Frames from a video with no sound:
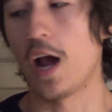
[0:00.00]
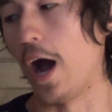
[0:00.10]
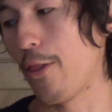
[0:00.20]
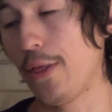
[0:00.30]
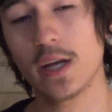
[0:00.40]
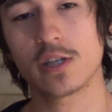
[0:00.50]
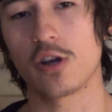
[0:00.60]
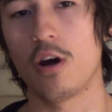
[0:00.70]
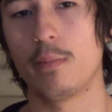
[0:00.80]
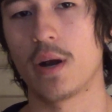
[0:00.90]
I think
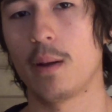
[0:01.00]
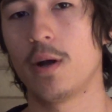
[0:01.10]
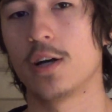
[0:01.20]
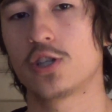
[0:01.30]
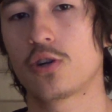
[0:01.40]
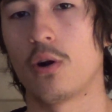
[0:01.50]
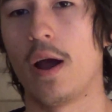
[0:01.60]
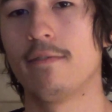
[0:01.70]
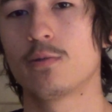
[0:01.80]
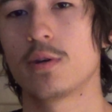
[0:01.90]
so, but I'm not sure.
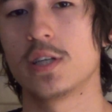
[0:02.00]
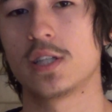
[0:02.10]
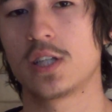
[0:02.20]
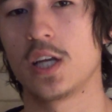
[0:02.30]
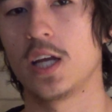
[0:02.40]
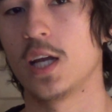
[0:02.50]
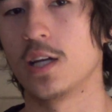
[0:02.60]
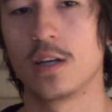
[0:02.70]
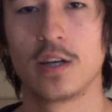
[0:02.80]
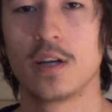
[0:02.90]
I haven't really
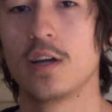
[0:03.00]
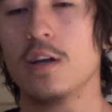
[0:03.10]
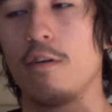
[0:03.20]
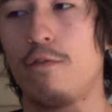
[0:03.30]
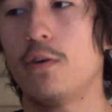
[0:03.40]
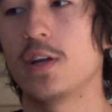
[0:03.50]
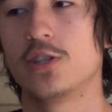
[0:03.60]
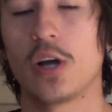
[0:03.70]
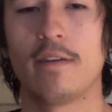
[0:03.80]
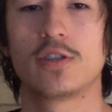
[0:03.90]
seen
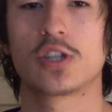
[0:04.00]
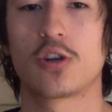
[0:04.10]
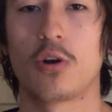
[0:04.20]
footage. I've just